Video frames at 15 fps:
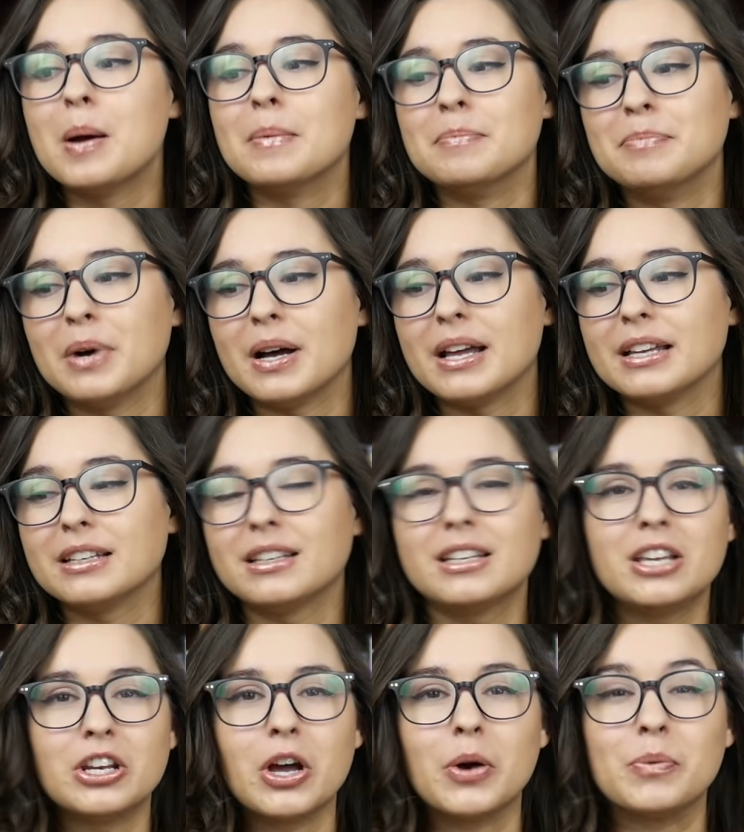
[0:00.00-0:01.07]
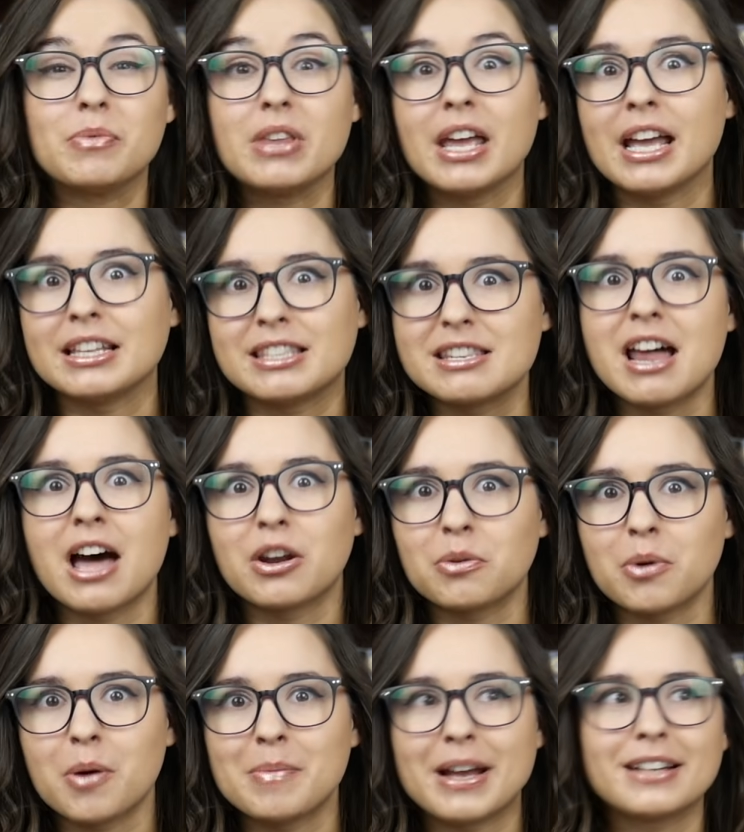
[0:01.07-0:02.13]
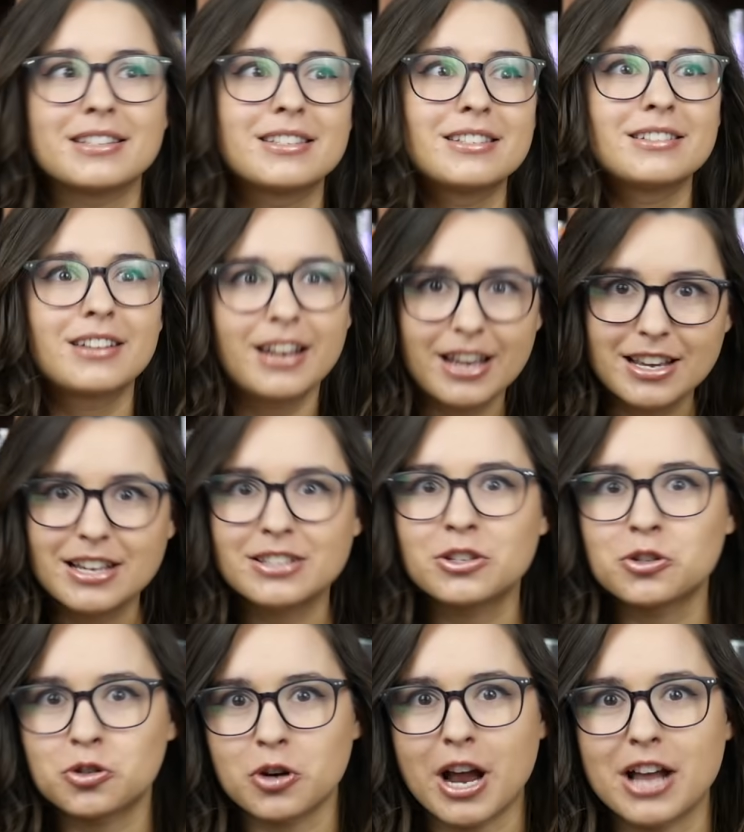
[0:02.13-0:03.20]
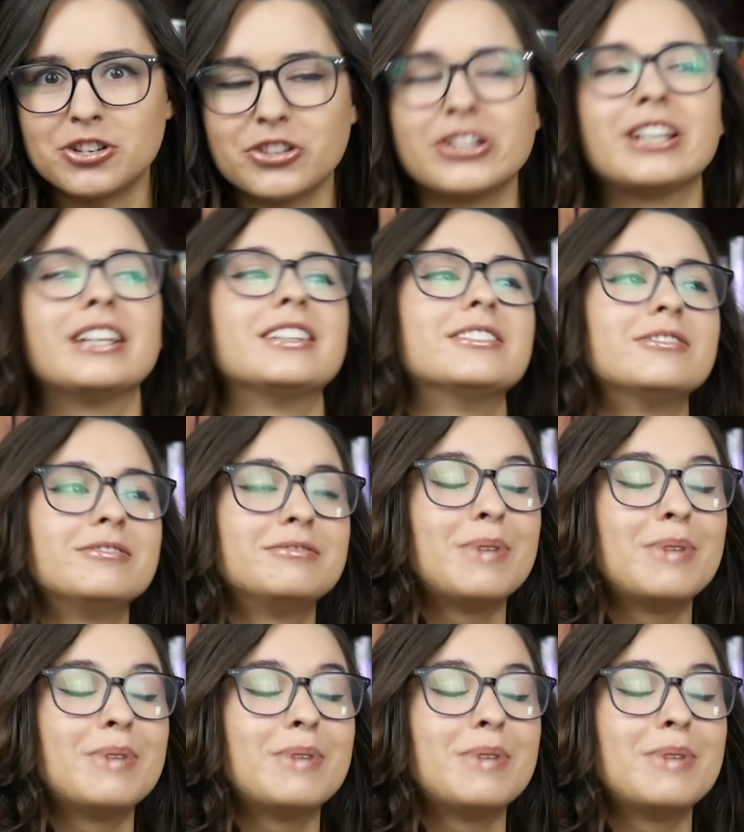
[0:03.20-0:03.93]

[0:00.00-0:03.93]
but you know, it's not a romance. It's a tragedy.